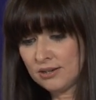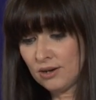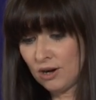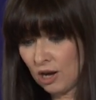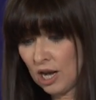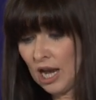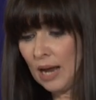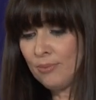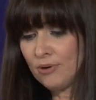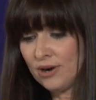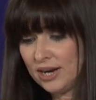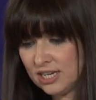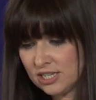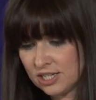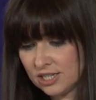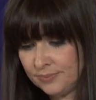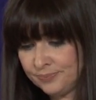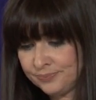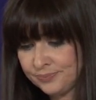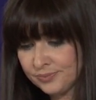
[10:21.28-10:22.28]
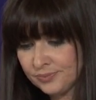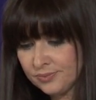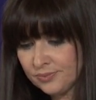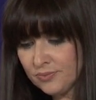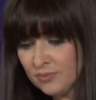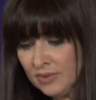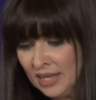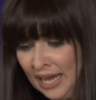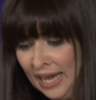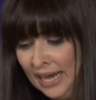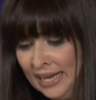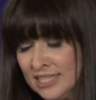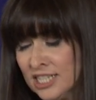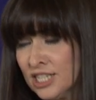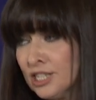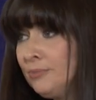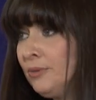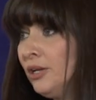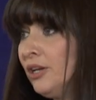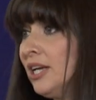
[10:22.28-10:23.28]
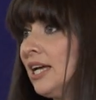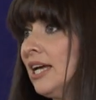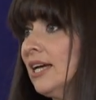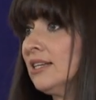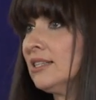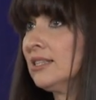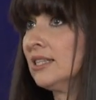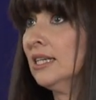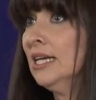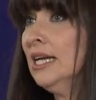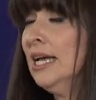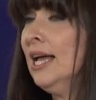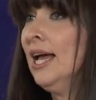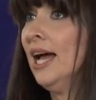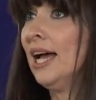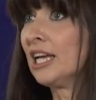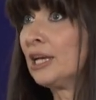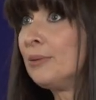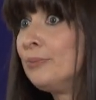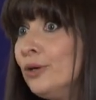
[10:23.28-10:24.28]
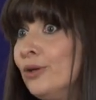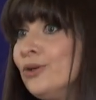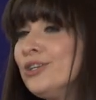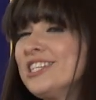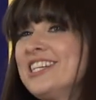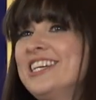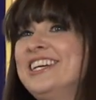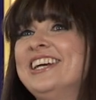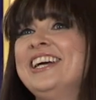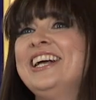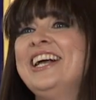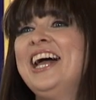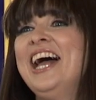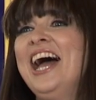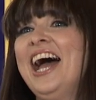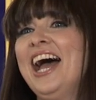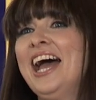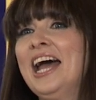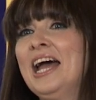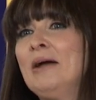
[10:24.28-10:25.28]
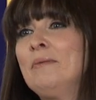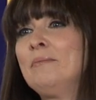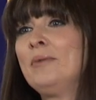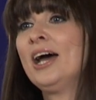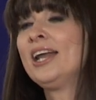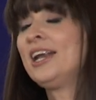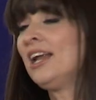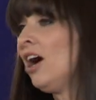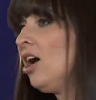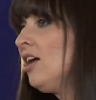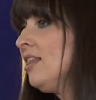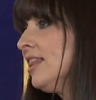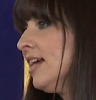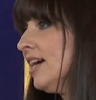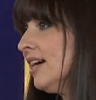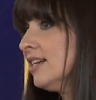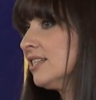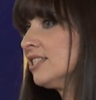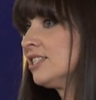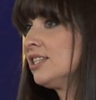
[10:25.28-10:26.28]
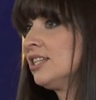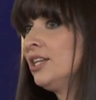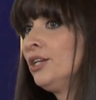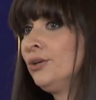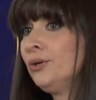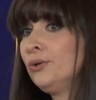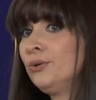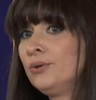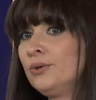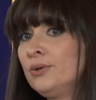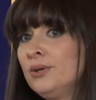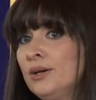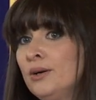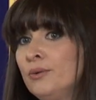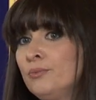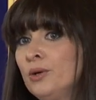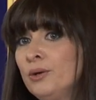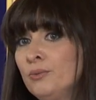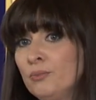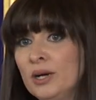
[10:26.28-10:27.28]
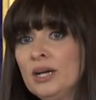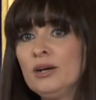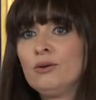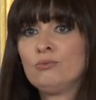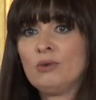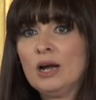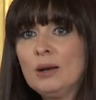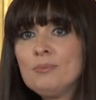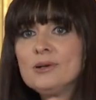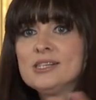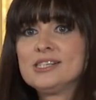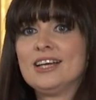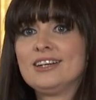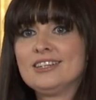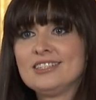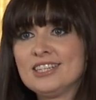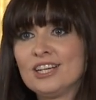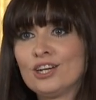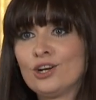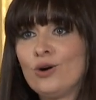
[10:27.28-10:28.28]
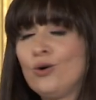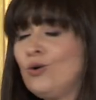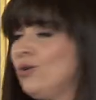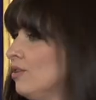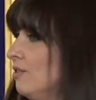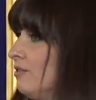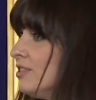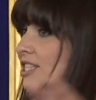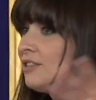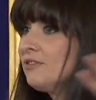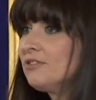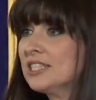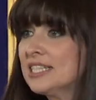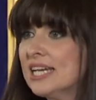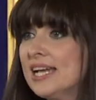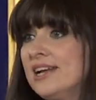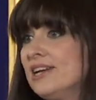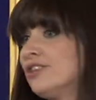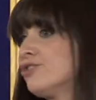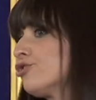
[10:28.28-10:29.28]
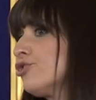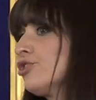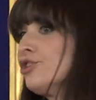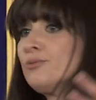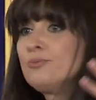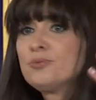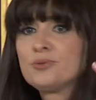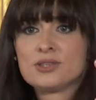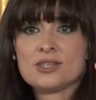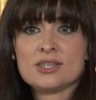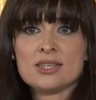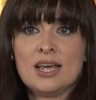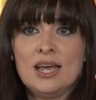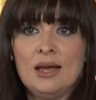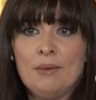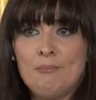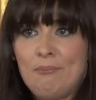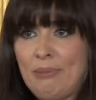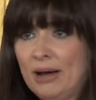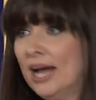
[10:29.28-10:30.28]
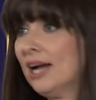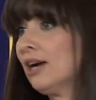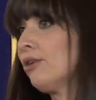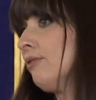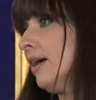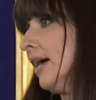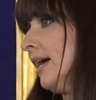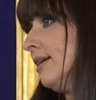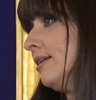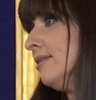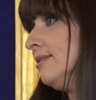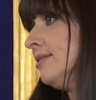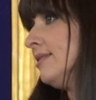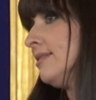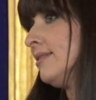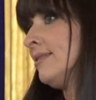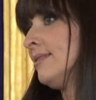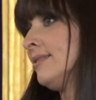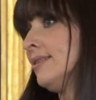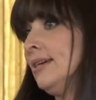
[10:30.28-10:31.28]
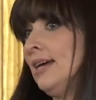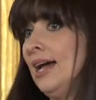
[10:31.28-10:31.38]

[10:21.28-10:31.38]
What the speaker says: collaboration and communication and community. And on that, you know, we're representing all different age groups, backgrounds,